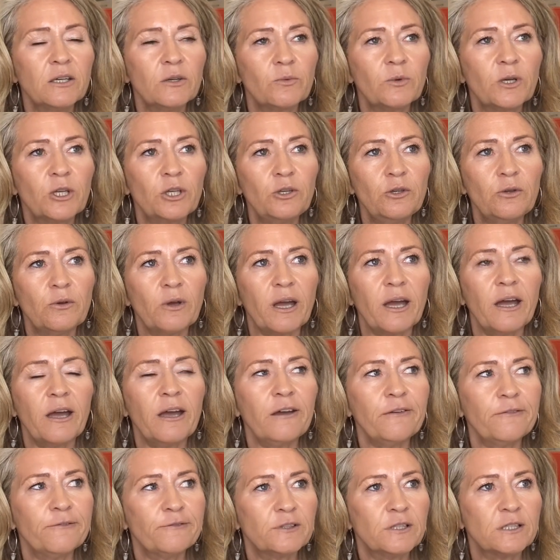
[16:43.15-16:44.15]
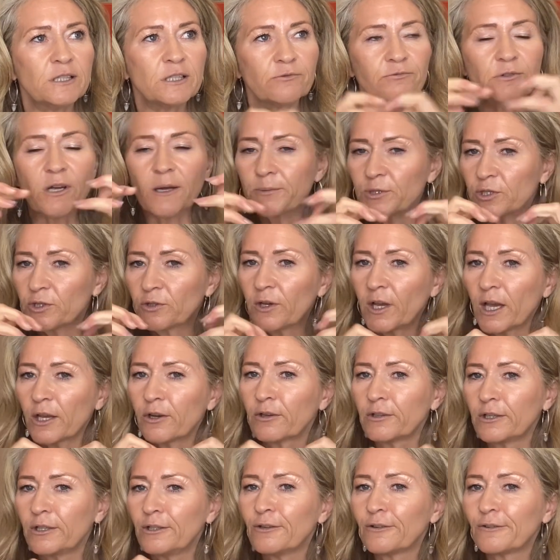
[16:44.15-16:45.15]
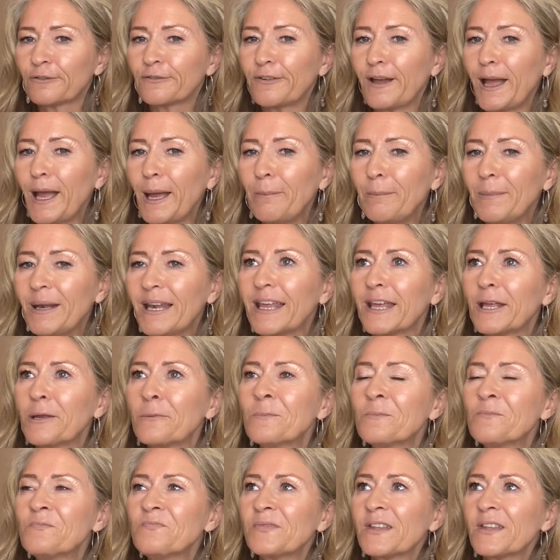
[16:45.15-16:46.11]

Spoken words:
when you have disruption going on in your family,